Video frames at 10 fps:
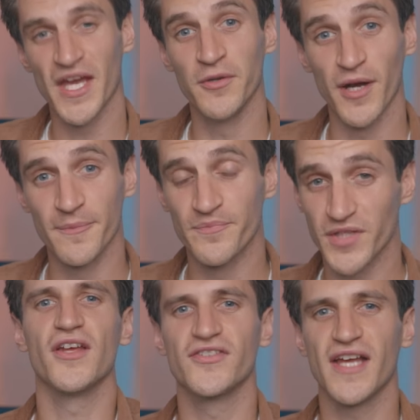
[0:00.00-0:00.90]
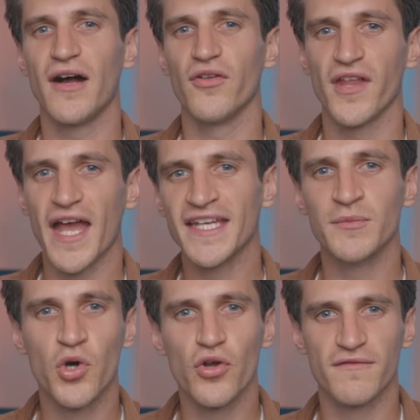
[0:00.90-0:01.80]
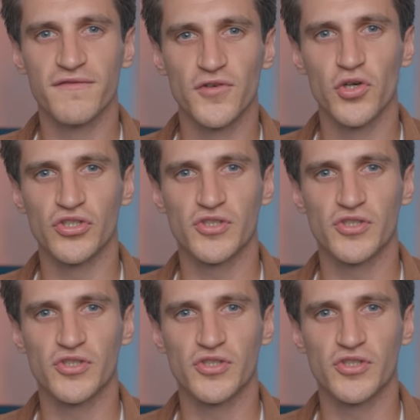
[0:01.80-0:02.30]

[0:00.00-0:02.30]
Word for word: Anyway, turns out that any more than four